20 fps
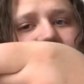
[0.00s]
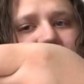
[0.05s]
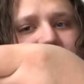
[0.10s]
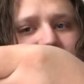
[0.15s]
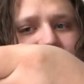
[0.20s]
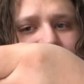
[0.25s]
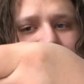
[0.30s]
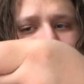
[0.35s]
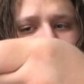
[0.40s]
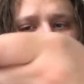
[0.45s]
He's
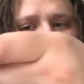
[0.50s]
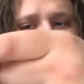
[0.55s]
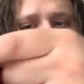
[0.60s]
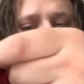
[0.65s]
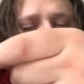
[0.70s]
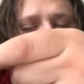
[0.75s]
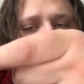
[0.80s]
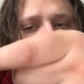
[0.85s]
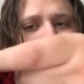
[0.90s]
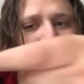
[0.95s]
got another
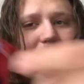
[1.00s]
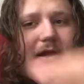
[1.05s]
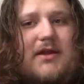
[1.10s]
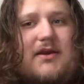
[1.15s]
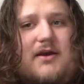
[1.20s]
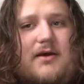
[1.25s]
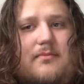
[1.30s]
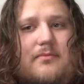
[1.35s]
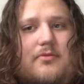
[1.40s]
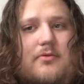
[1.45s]
flip-up
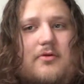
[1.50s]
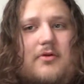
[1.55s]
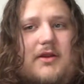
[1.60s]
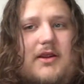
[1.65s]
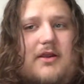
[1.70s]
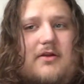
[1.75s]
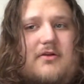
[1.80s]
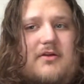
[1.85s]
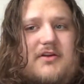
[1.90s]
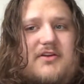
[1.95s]
minicon
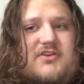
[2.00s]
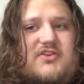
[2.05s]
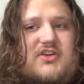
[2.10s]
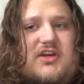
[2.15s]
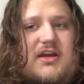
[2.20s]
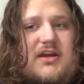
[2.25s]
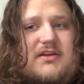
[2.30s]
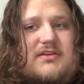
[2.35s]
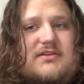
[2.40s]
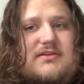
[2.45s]
port here on his
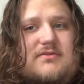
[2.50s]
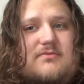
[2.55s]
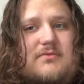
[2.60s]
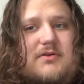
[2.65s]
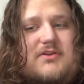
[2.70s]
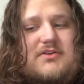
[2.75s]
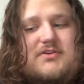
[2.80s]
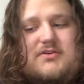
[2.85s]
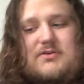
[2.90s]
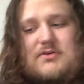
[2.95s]
chest,
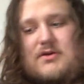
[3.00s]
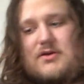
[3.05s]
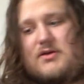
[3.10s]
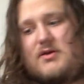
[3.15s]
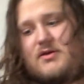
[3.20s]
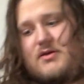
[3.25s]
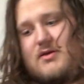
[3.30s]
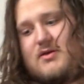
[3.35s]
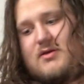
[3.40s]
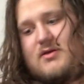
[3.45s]
which
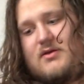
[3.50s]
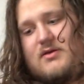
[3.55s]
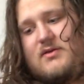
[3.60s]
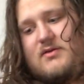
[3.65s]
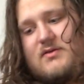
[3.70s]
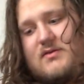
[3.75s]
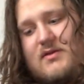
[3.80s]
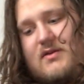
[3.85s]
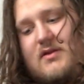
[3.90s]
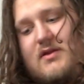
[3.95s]

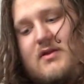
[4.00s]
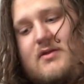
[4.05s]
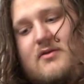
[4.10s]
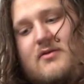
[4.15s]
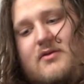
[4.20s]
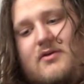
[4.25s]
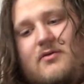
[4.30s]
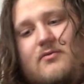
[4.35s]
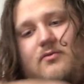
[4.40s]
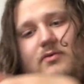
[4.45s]
is
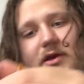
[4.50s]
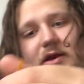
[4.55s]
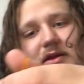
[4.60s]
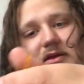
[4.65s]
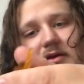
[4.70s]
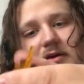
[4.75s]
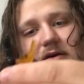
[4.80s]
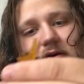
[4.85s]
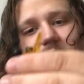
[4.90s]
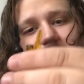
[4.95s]
another good way
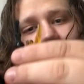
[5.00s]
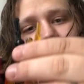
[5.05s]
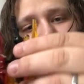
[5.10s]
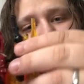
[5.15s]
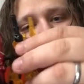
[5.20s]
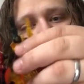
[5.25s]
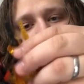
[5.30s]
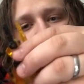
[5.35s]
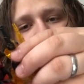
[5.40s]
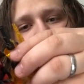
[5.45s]
to
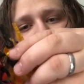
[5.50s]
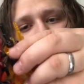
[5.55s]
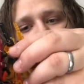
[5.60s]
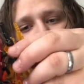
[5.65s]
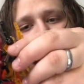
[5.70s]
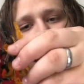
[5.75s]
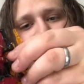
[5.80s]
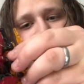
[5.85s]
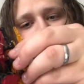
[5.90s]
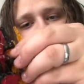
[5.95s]
incorporate the
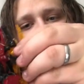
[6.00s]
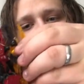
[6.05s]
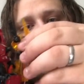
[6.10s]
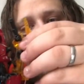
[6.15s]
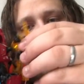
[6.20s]
minicon